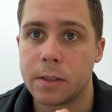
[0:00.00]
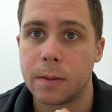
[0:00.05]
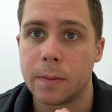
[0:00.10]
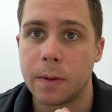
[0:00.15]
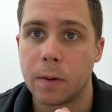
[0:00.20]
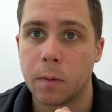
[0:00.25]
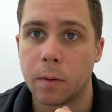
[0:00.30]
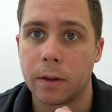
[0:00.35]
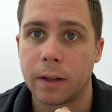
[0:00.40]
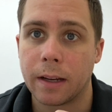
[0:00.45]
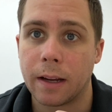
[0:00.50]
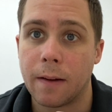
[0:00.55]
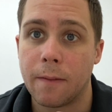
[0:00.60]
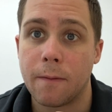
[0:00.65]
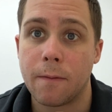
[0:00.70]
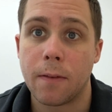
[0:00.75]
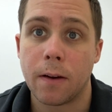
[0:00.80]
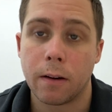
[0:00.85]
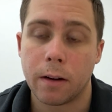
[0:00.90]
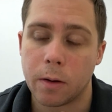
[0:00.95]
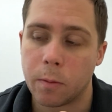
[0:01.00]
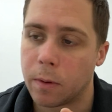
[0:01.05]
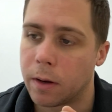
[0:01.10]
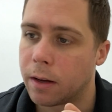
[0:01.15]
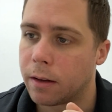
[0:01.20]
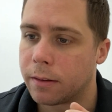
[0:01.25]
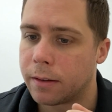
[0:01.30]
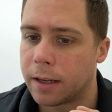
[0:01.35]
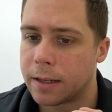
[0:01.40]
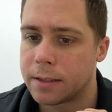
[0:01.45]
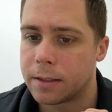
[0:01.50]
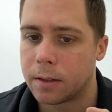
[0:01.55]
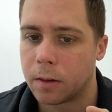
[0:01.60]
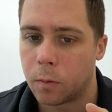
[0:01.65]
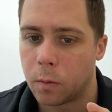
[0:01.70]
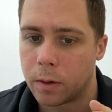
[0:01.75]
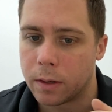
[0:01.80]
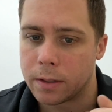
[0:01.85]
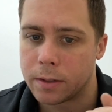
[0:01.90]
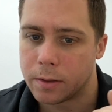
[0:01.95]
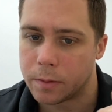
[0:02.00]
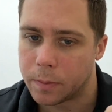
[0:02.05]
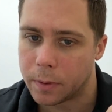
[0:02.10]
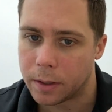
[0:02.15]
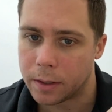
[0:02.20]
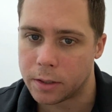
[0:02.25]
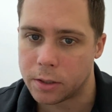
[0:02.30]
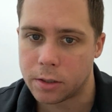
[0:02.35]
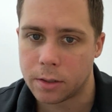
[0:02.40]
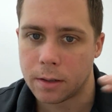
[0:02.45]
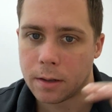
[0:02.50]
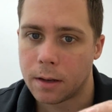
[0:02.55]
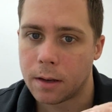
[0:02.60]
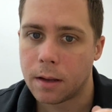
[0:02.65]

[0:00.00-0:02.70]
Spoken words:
to be working out very well. Nice little 1-2 punch.